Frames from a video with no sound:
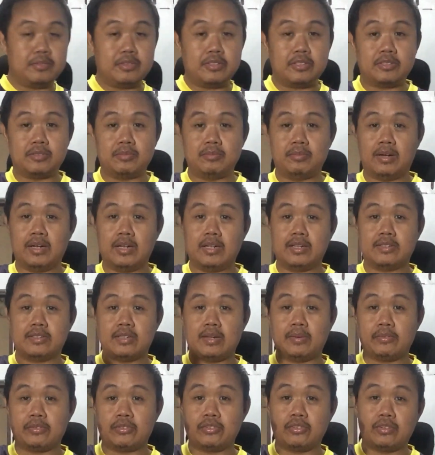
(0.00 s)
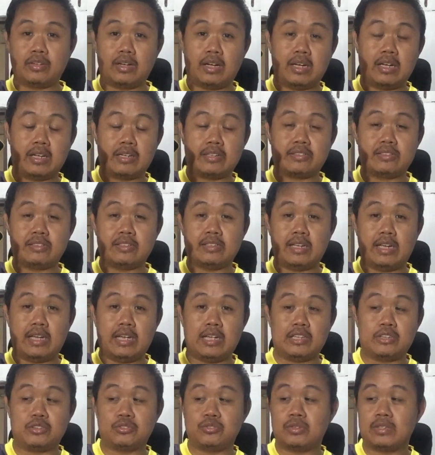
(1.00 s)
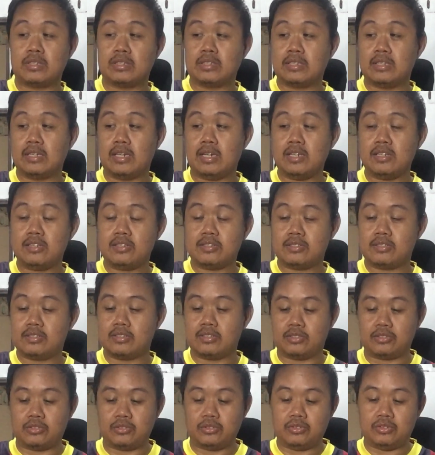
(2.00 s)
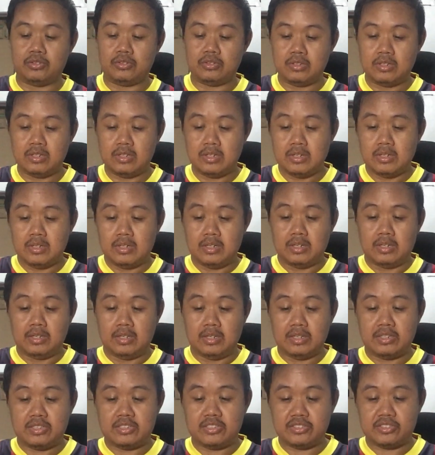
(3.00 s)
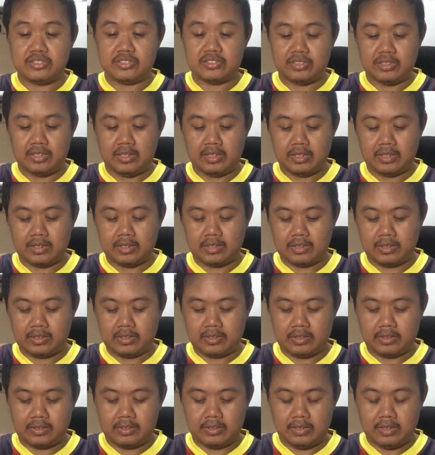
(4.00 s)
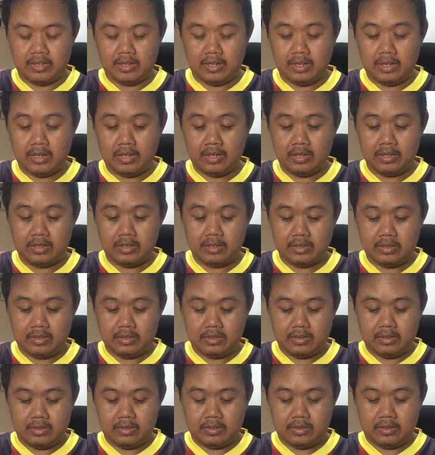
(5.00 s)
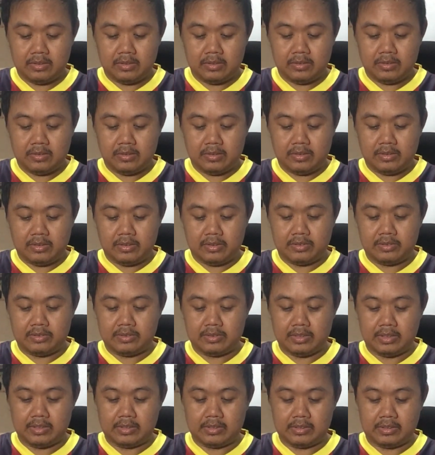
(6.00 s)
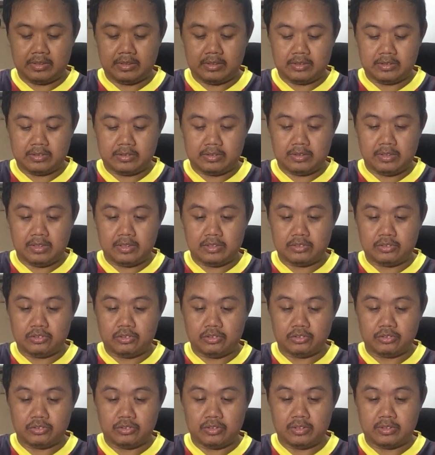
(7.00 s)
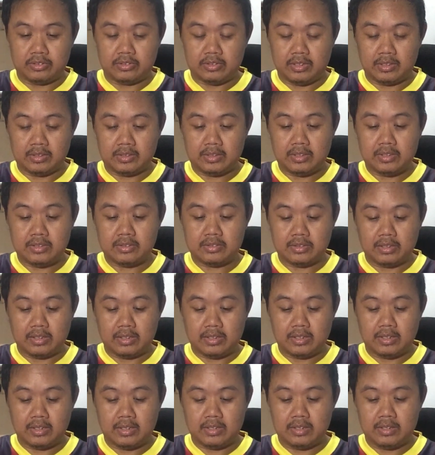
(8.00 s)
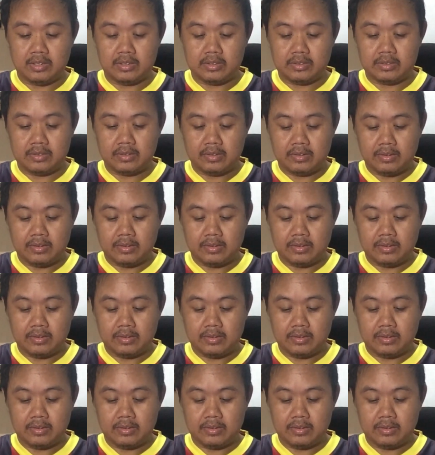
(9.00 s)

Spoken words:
is my Samsung Galaxy A20s. So let's check the settings. Let's go to the settings and